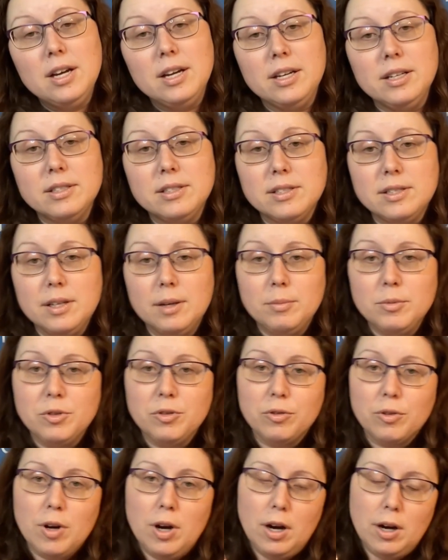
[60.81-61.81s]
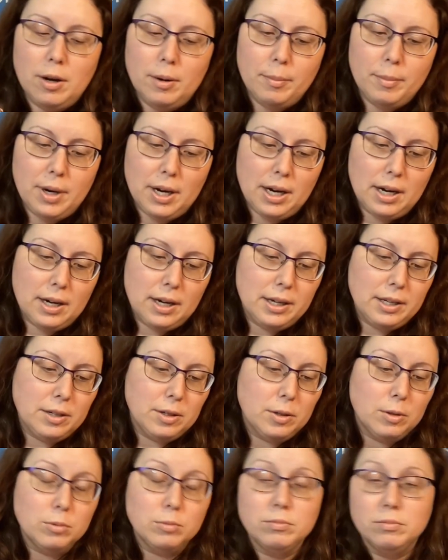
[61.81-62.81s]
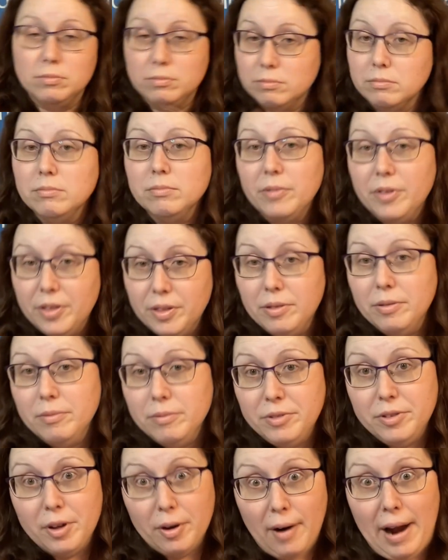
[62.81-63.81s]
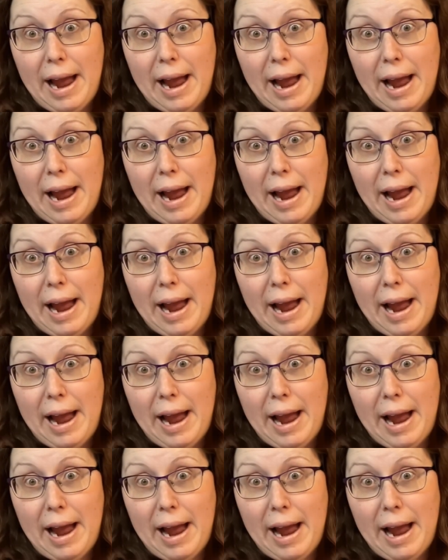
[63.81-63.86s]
It stems from uh, you know they're